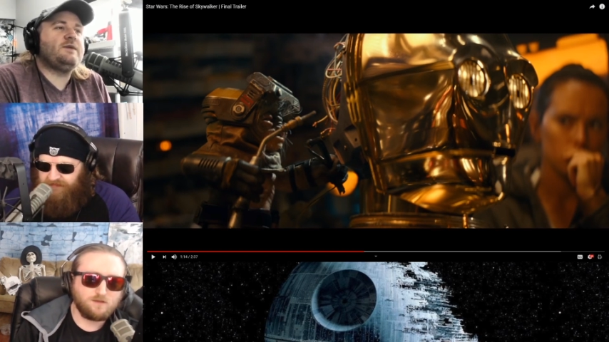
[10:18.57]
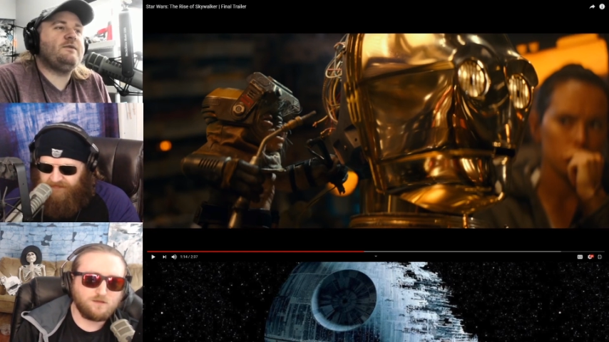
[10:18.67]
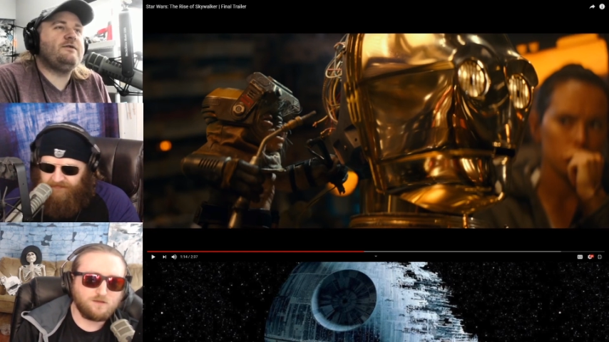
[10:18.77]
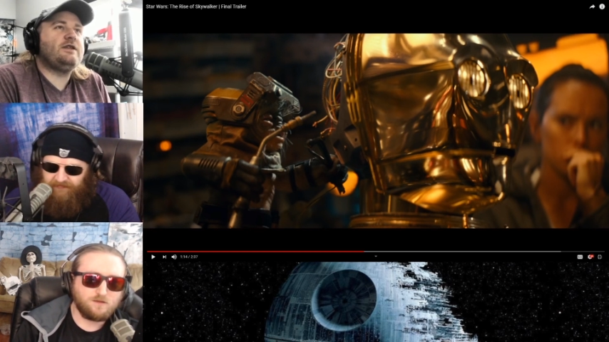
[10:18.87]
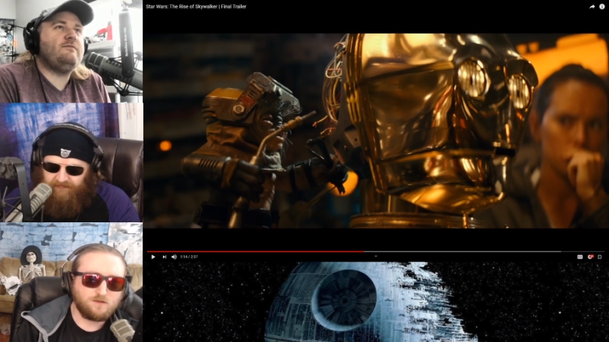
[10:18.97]

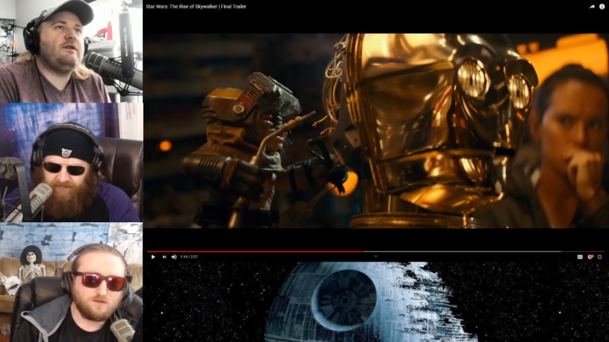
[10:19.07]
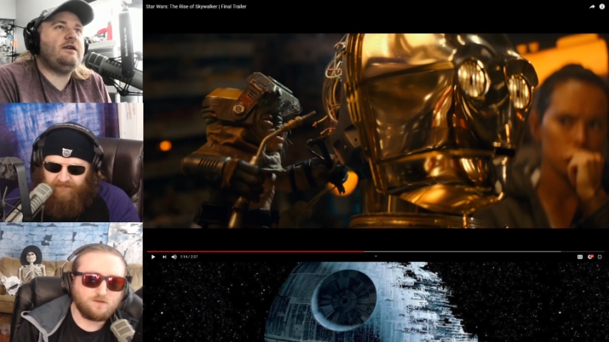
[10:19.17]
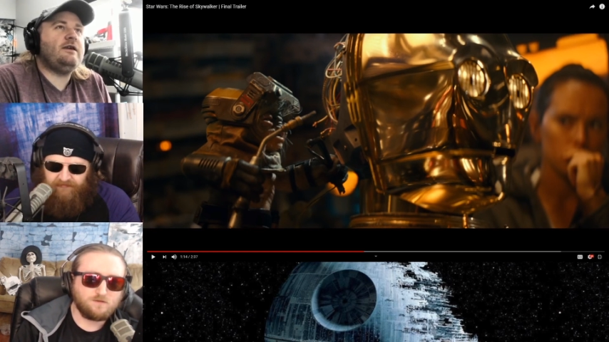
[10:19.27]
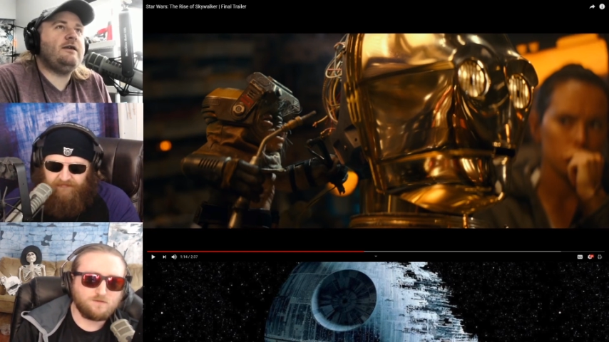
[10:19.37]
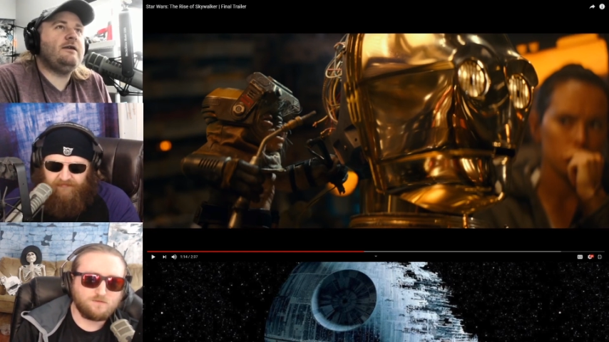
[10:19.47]
Speaker 1: supposed to
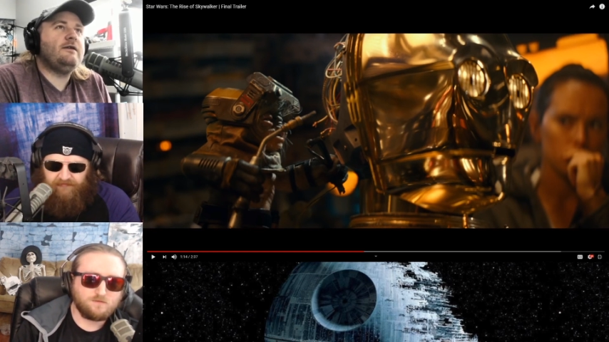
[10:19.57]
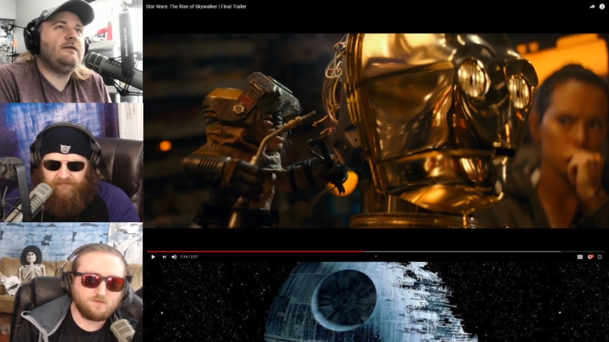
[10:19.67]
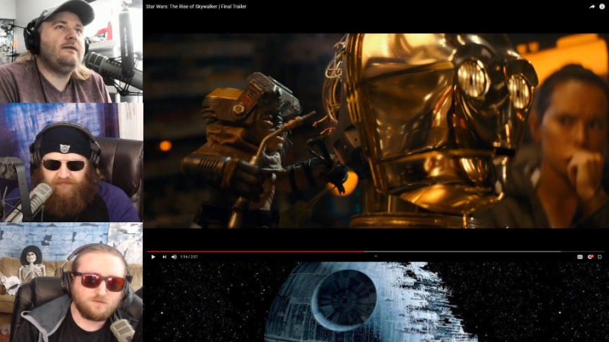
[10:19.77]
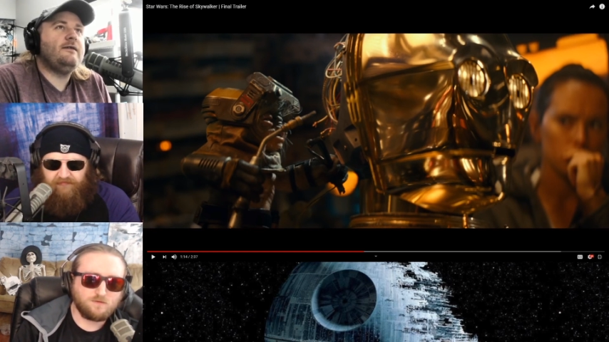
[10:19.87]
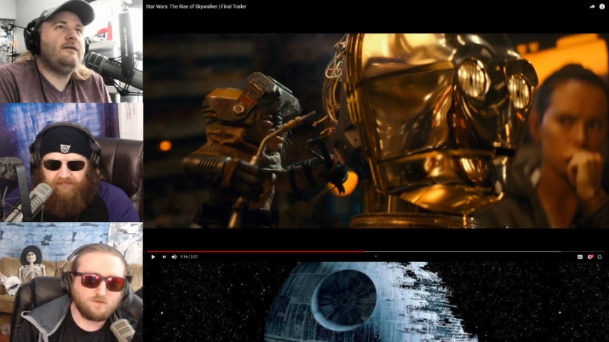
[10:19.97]
be
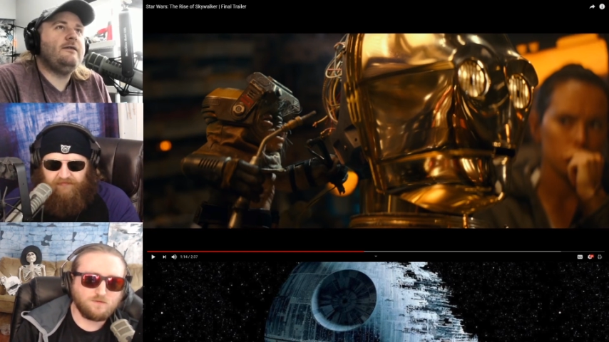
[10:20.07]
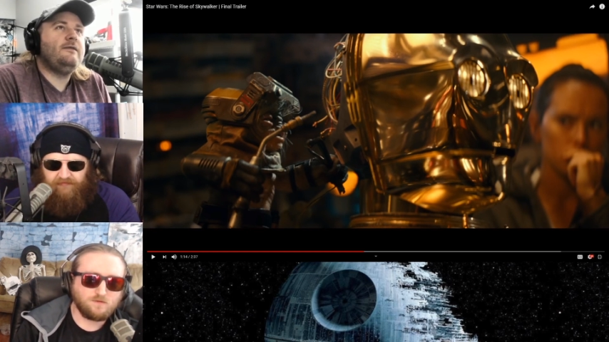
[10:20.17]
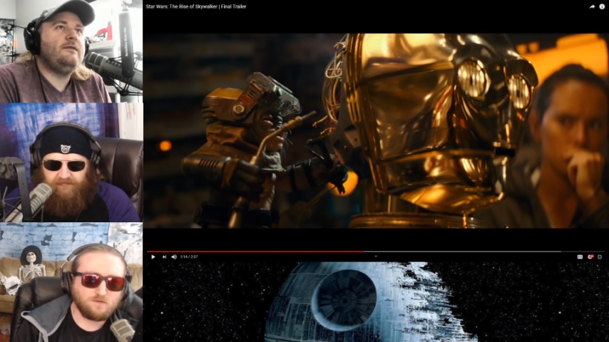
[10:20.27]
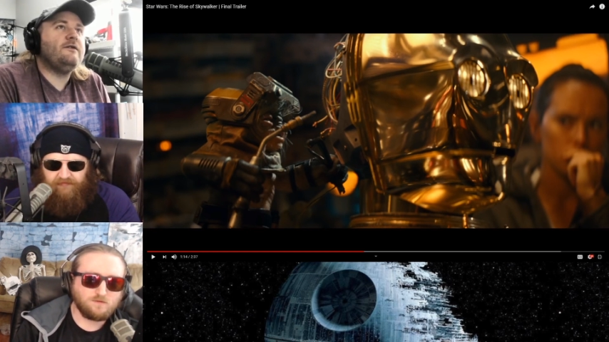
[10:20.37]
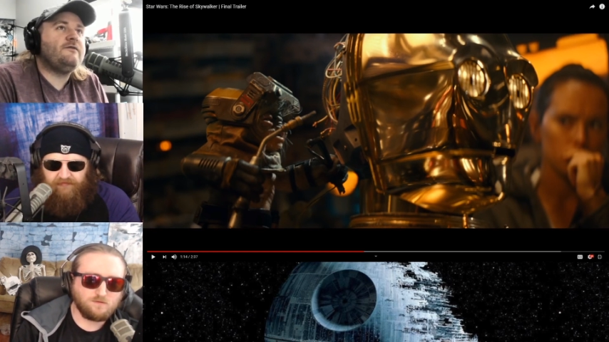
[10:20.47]

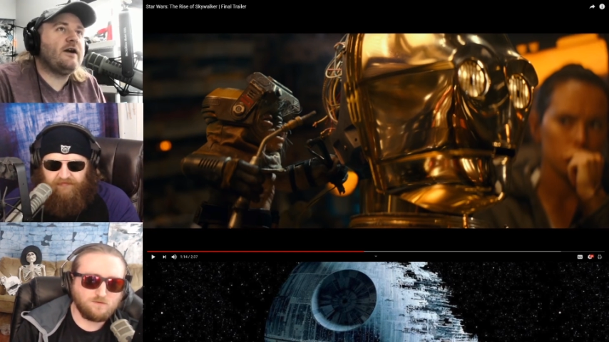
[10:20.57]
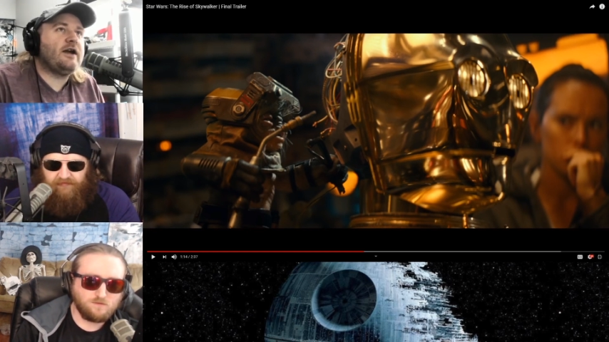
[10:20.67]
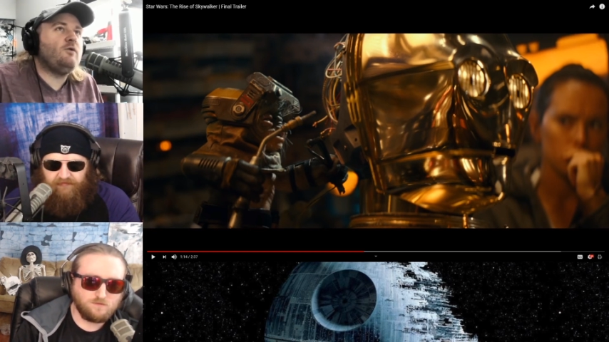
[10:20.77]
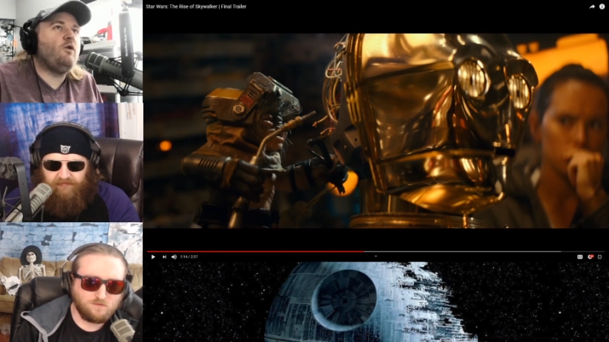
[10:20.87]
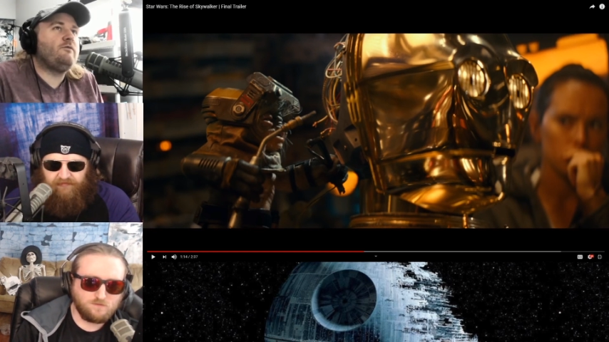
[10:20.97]
the
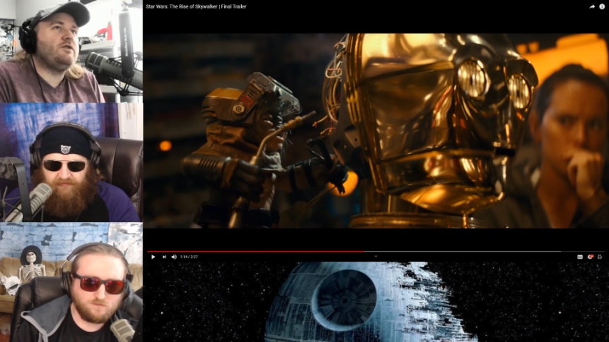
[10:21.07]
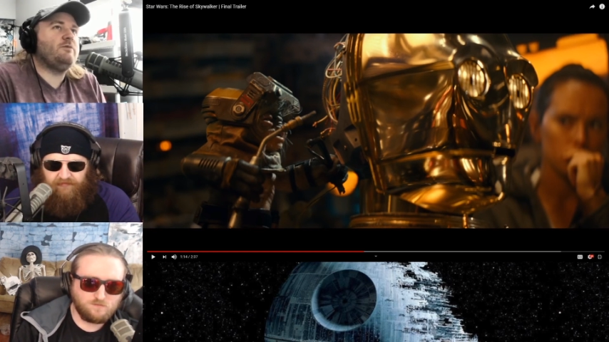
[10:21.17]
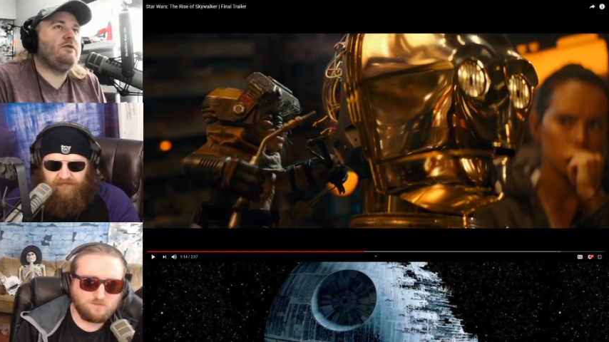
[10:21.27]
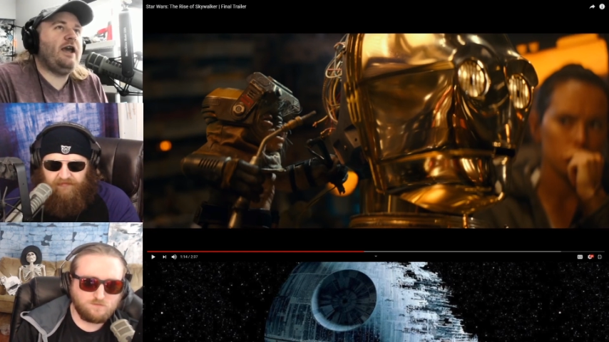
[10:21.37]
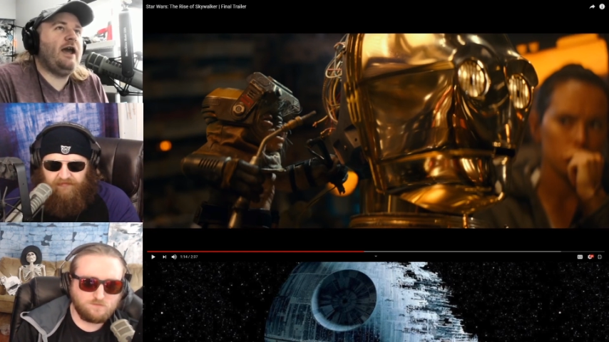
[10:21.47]
fucking one with the
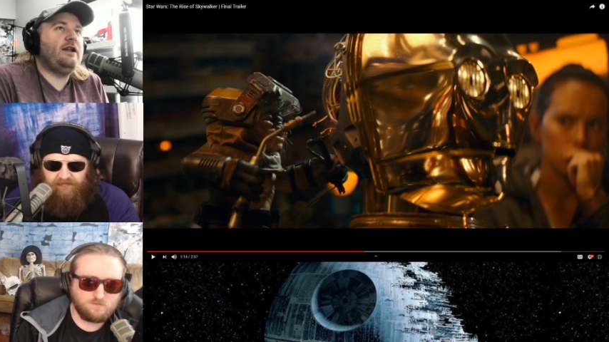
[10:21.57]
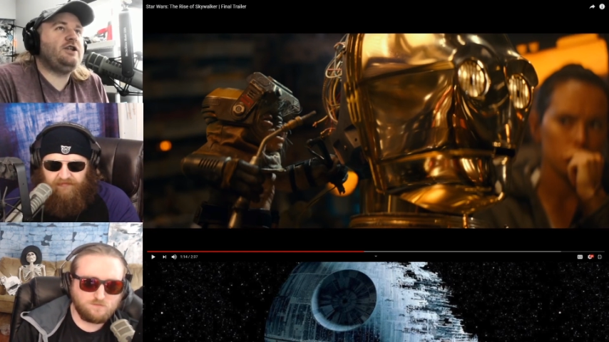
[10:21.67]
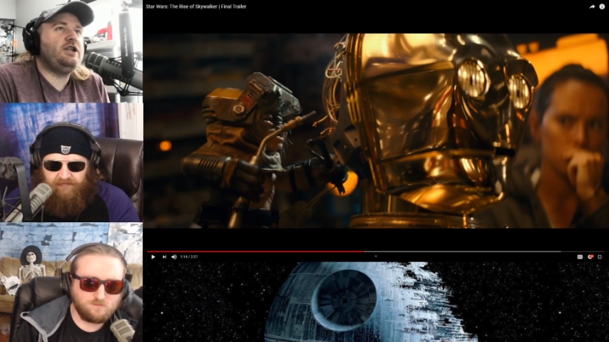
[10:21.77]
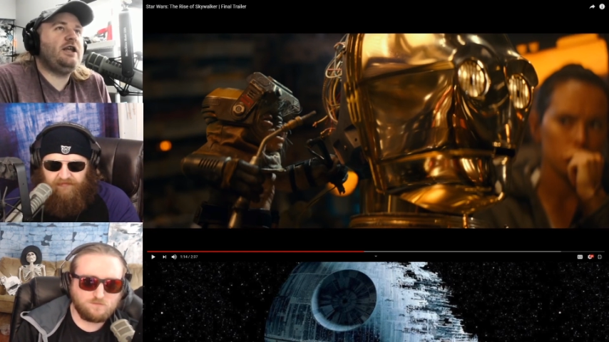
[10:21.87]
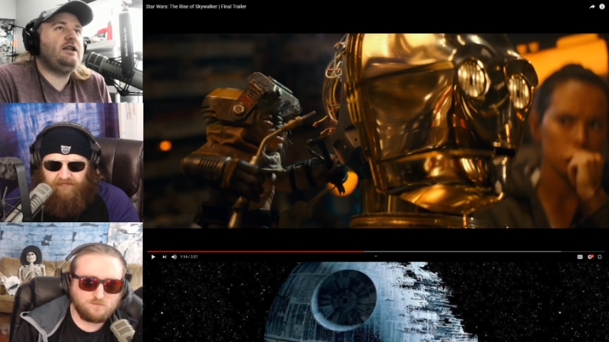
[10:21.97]
plan, and
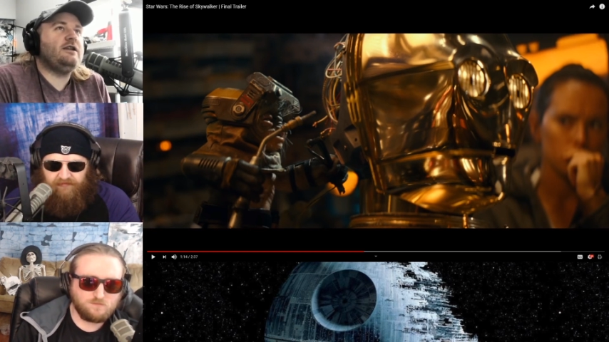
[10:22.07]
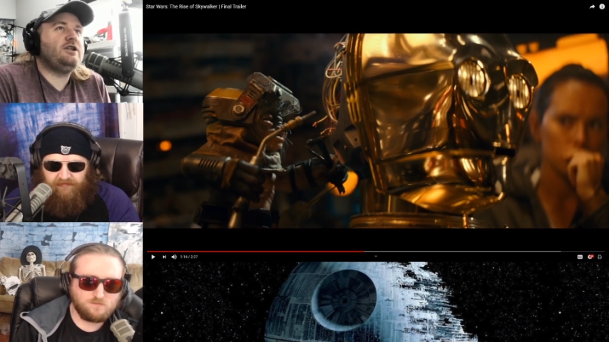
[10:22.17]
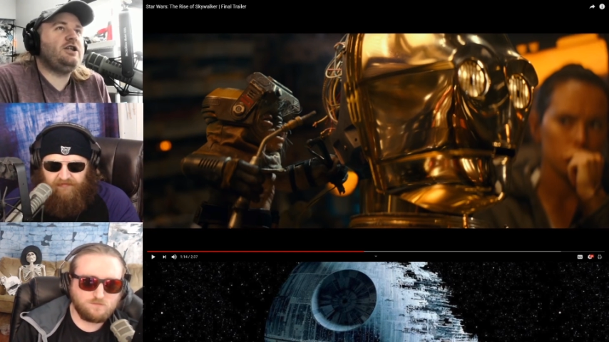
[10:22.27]
she didn't. She